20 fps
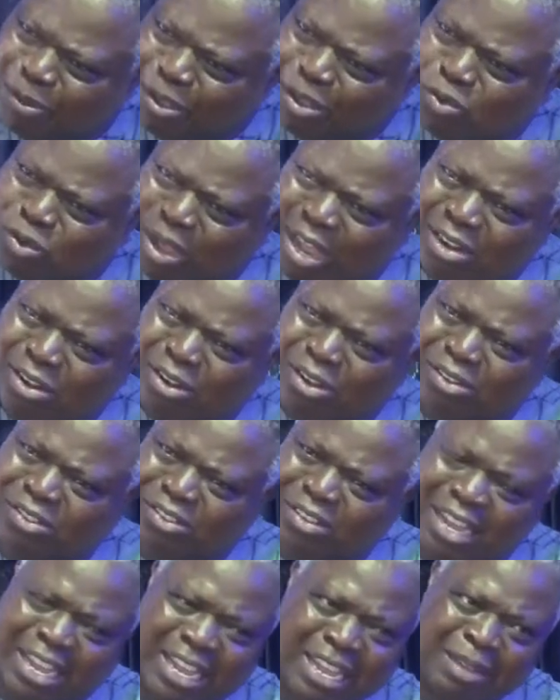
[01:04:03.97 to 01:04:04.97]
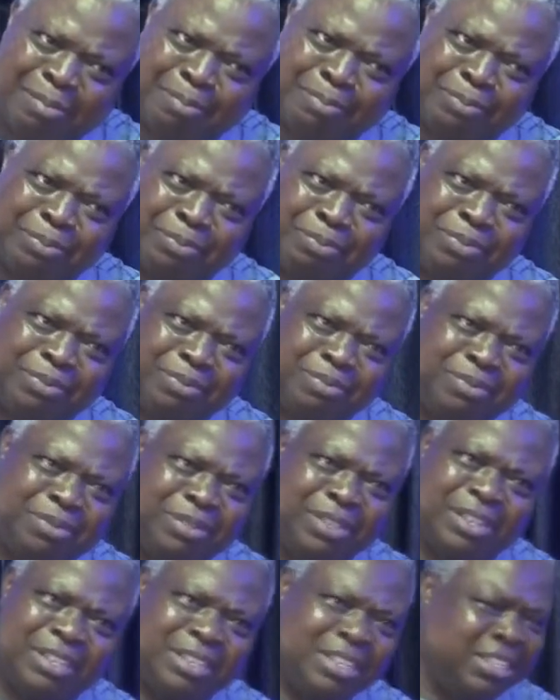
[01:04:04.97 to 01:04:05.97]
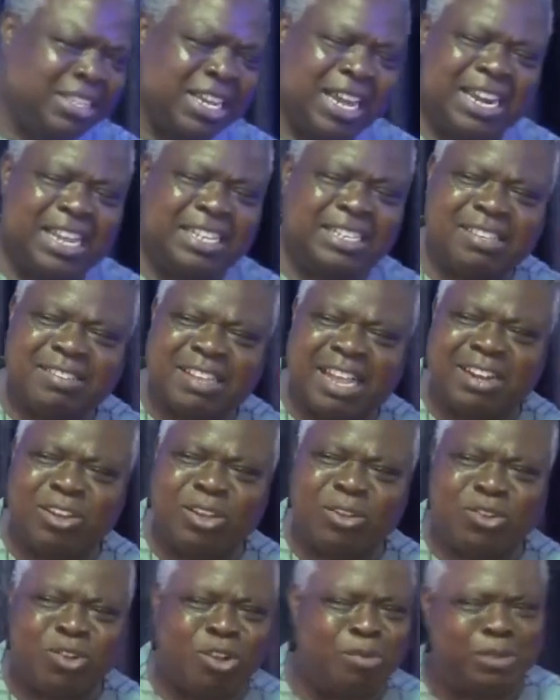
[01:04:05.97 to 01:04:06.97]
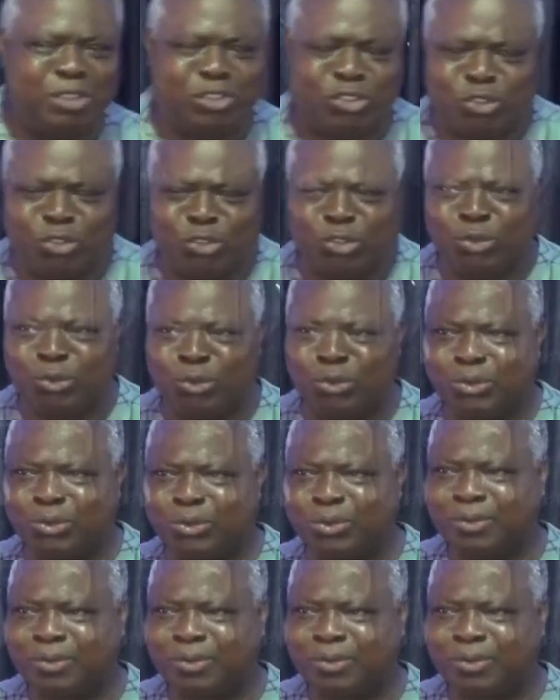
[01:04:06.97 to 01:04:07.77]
you are not, um, the challenges are not coming to you.